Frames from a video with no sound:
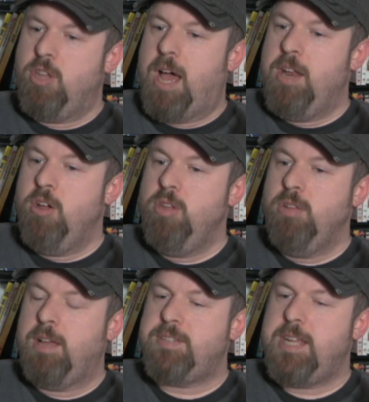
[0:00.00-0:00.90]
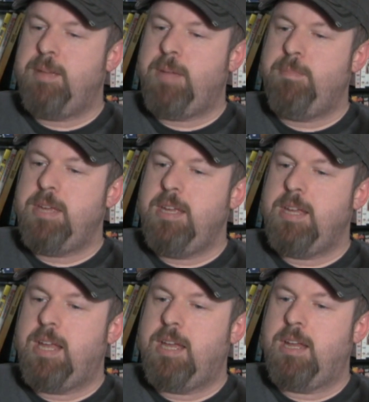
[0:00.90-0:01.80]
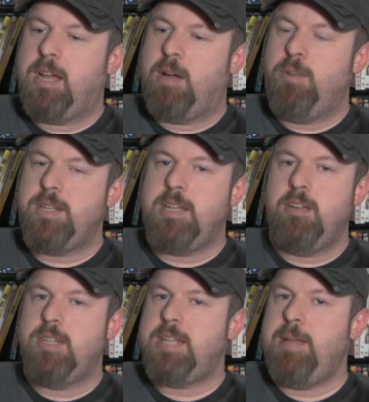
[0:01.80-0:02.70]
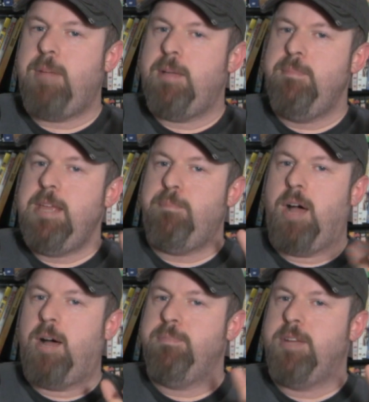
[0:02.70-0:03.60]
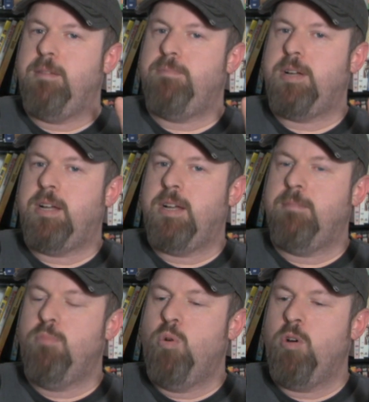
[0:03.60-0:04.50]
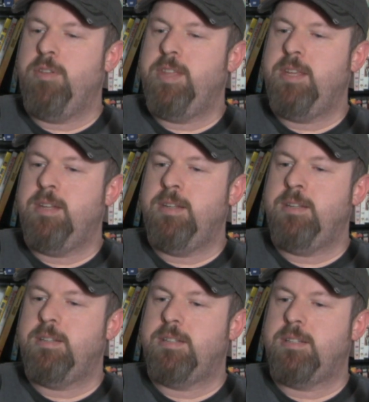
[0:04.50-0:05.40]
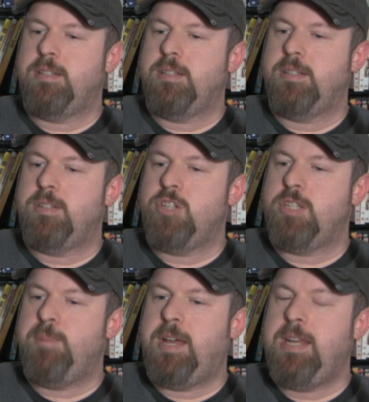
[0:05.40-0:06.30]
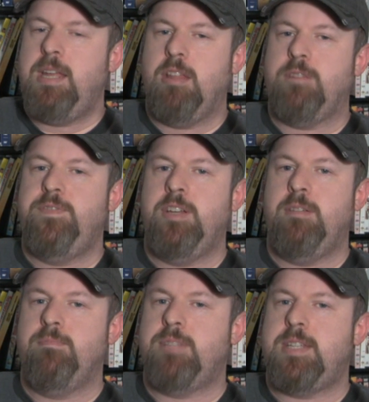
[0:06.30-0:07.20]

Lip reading: I know you love Stand By Me, and I want to tell you, Stand By Me popped up more than just about any other film,